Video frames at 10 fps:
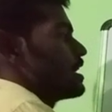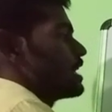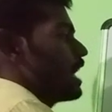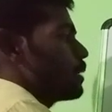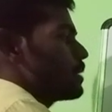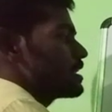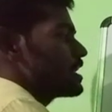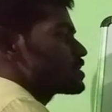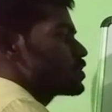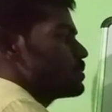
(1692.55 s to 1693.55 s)
A
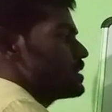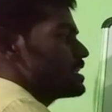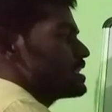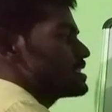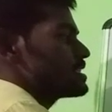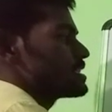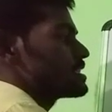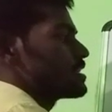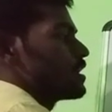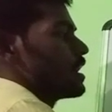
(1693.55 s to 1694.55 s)
minus root B
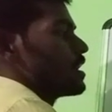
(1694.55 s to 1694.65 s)
is